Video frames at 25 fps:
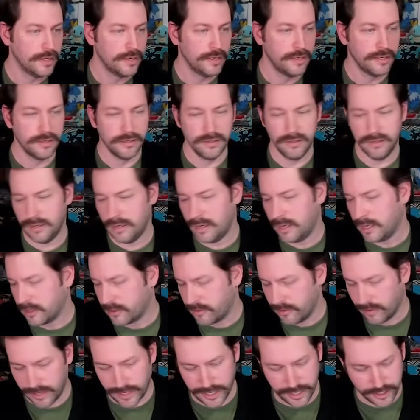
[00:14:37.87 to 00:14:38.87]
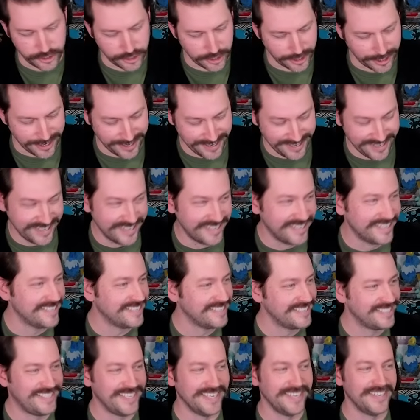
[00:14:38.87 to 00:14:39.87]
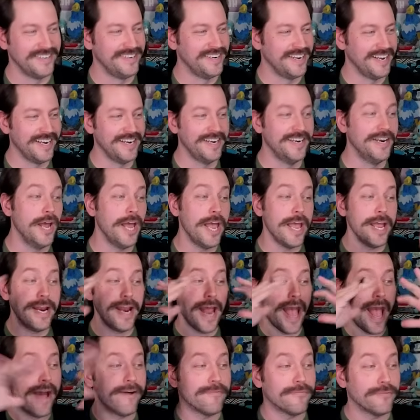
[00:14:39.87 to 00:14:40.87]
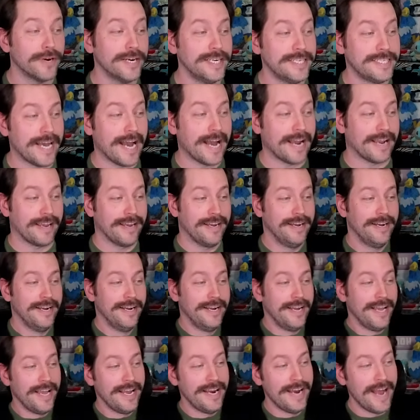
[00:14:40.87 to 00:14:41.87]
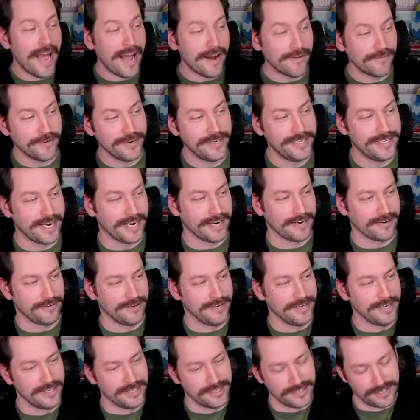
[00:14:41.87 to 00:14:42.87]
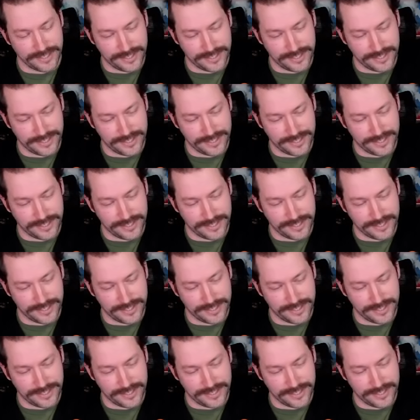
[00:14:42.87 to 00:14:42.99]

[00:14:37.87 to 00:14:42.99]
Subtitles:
Ugh, Greninja. Dude, in every deck, Greninja is